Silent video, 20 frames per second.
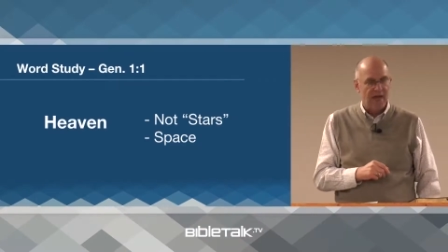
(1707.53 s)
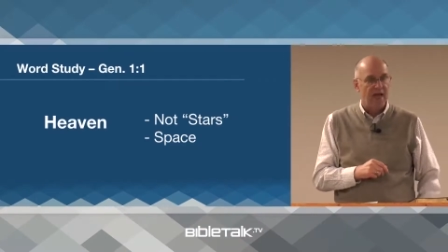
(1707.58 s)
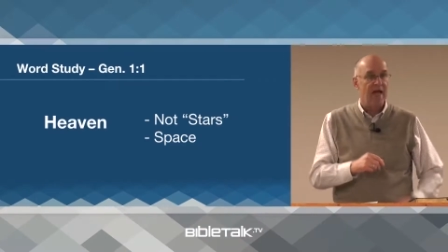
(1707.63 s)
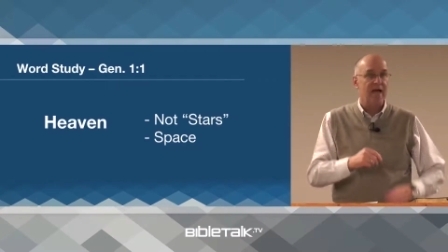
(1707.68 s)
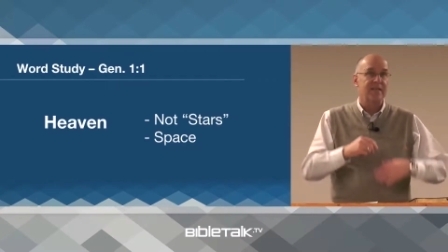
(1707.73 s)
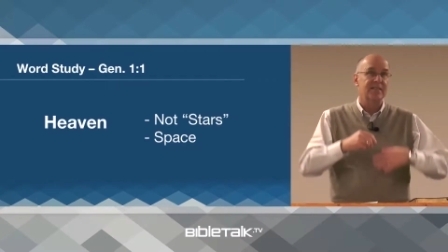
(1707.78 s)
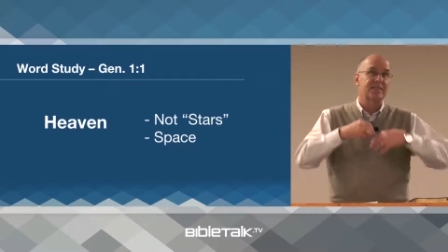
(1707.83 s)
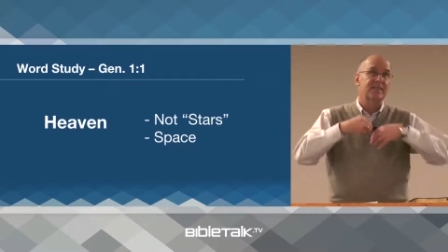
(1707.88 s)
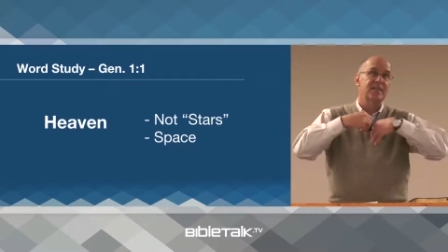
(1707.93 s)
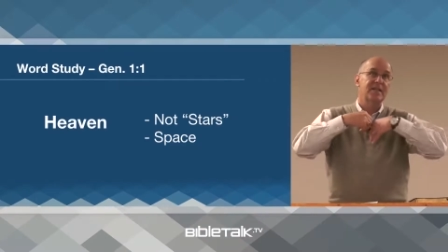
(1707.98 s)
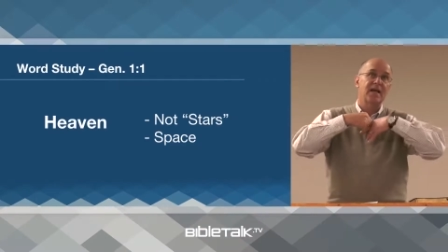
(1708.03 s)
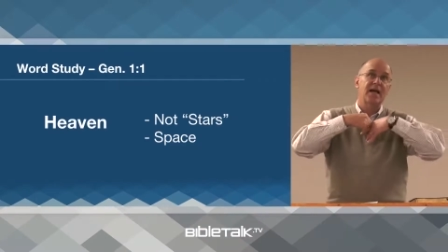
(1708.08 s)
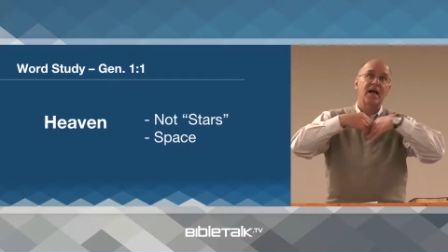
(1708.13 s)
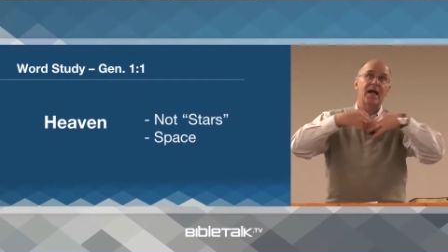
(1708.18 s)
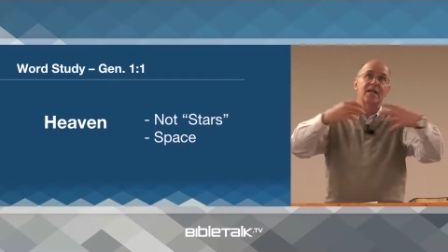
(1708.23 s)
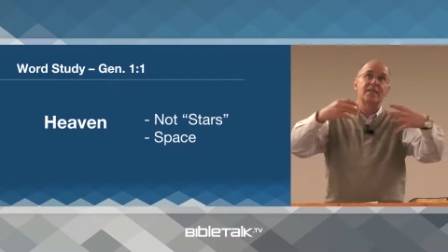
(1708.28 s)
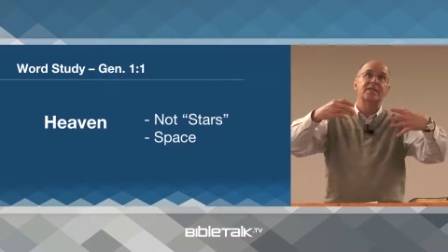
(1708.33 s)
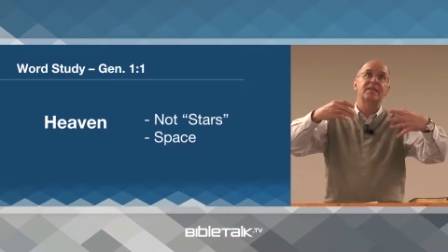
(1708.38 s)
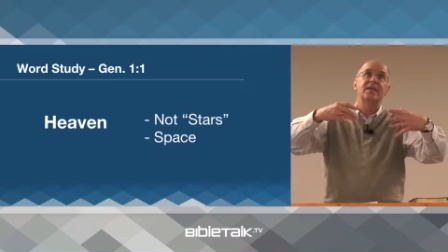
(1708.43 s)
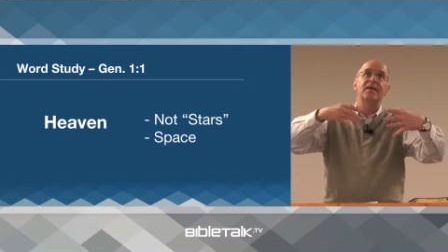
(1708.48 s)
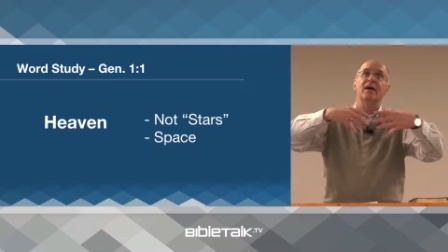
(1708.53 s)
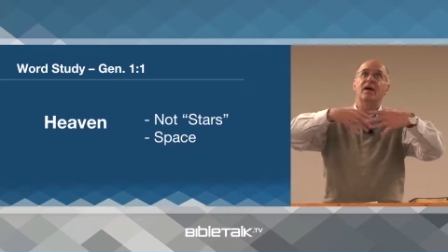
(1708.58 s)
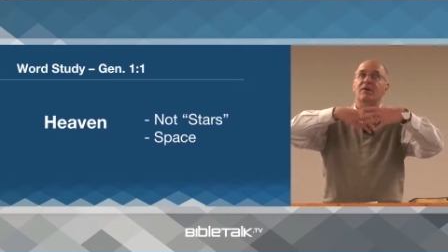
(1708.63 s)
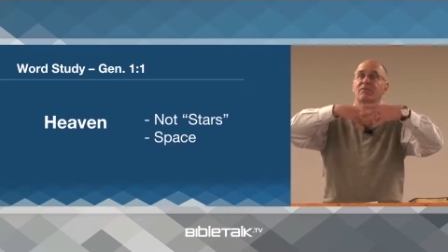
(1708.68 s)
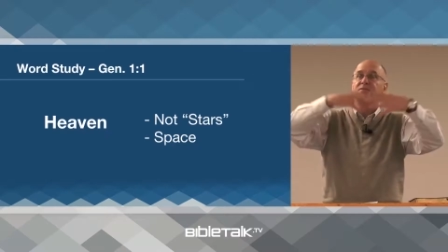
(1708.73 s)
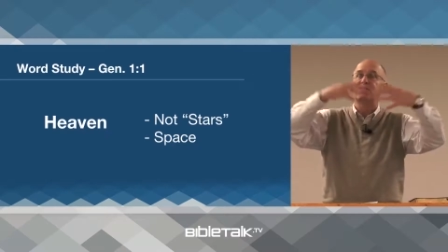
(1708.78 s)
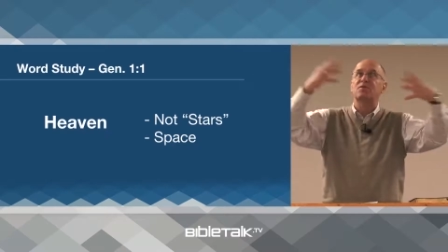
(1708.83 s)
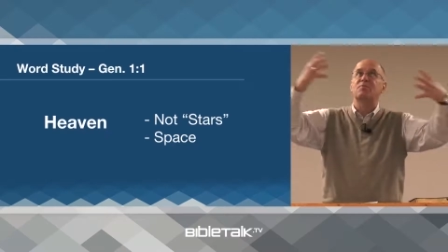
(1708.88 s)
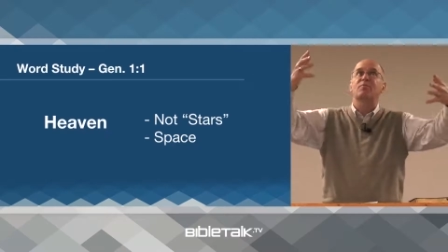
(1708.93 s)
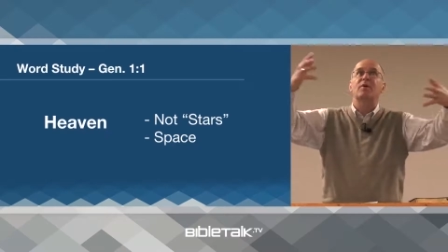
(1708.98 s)
as the idea
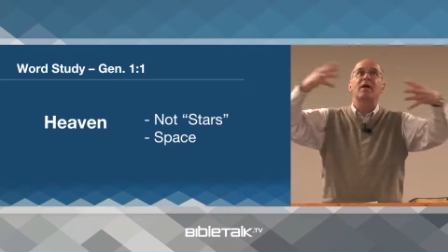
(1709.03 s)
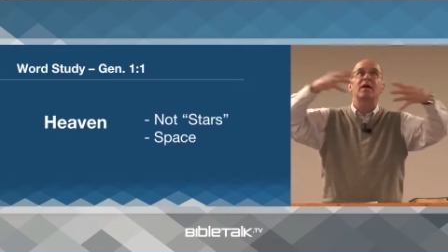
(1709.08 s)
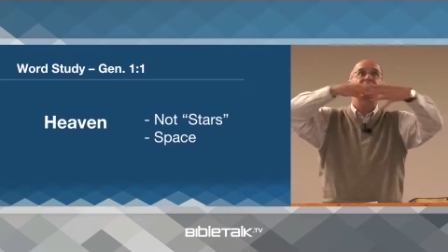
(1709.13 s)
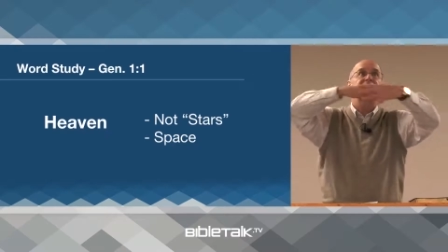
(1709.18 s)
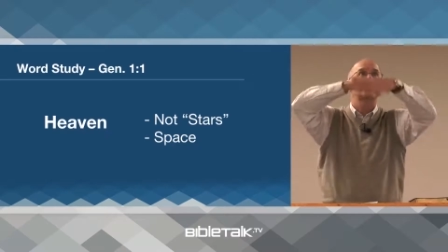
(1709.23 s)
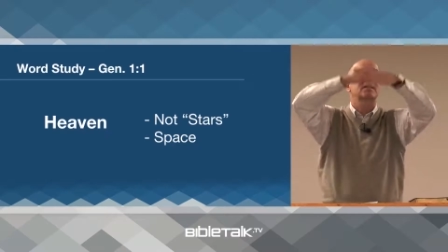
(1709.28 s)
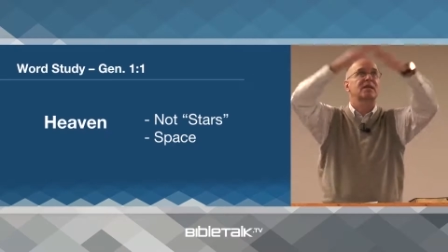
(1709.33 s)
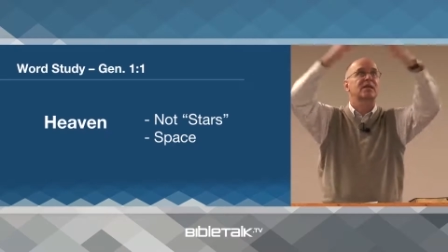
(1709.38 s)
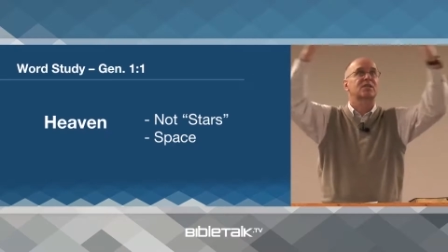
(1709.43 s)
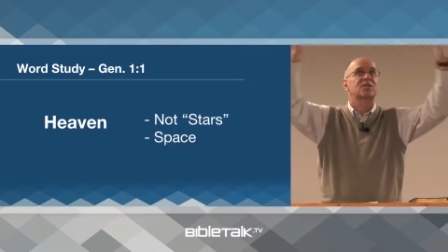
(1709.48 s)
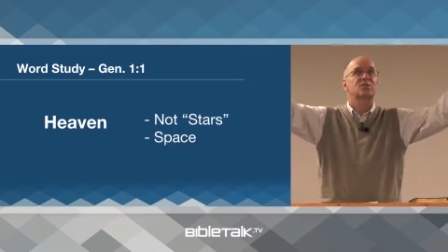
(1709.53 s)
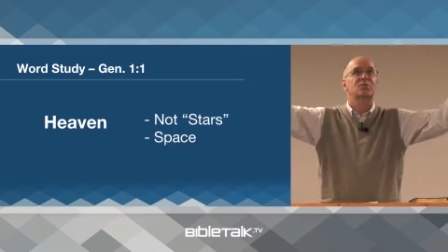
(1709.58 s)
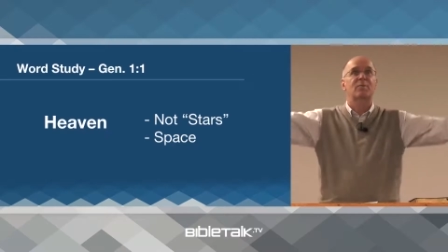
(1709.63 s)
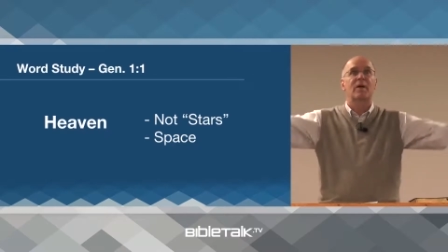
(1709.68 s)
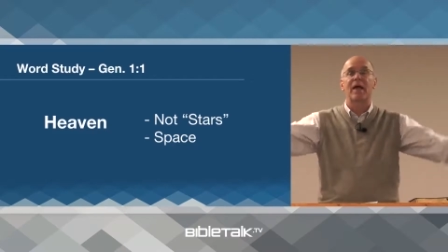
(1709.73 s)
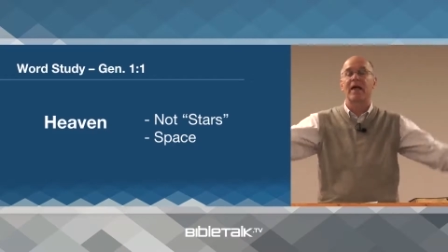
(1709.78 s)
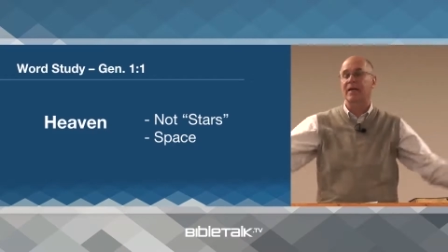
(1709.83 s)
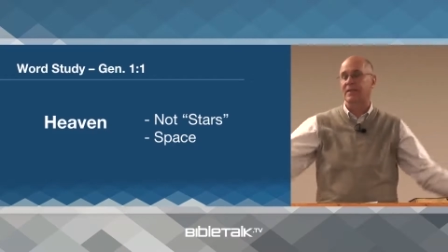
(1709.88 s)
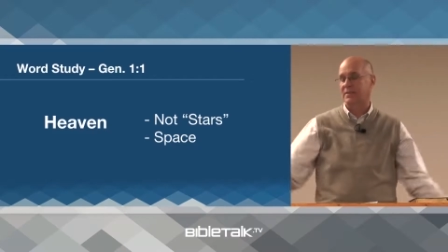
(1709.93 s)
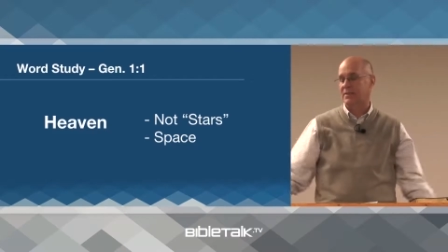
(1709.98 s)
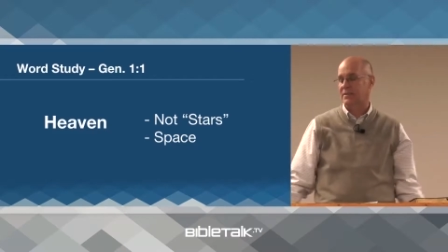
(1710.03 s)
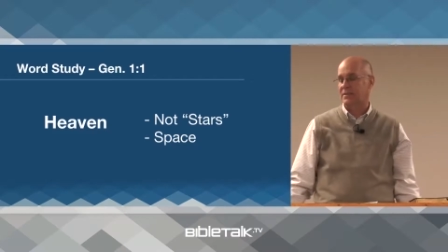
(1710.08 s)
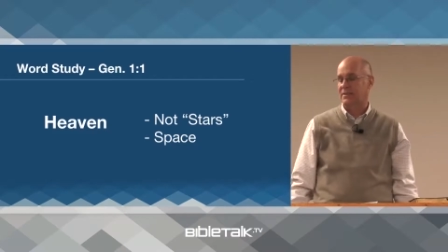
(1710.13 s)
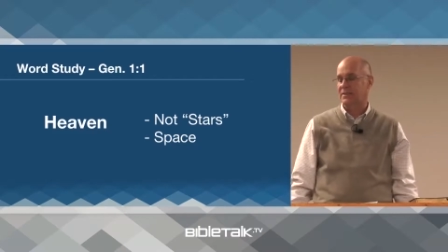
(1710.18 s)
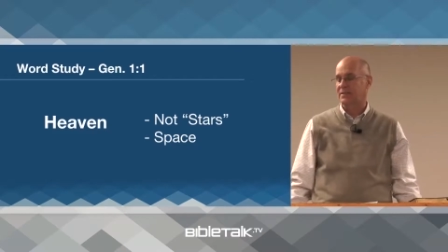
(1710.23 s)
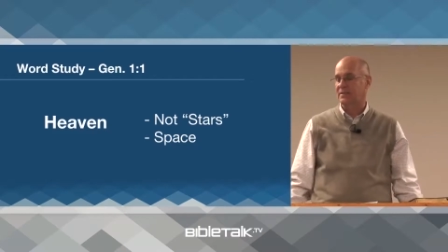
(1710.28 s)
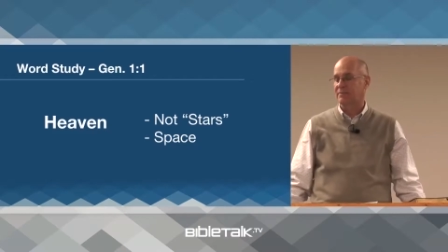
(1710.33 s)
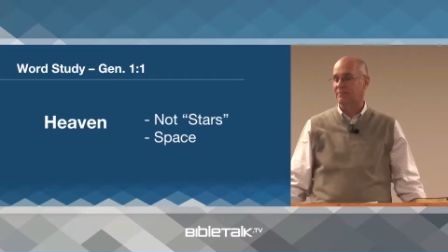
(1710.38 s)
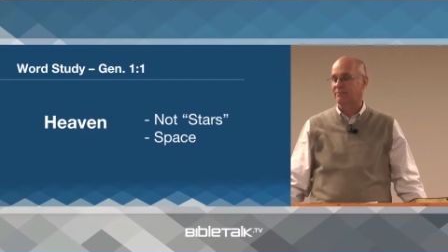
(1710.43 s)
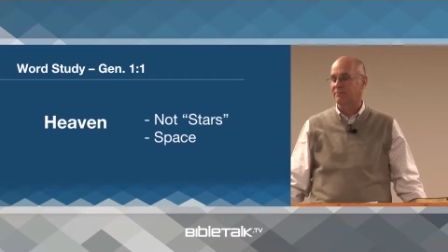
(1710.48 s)
of space expands.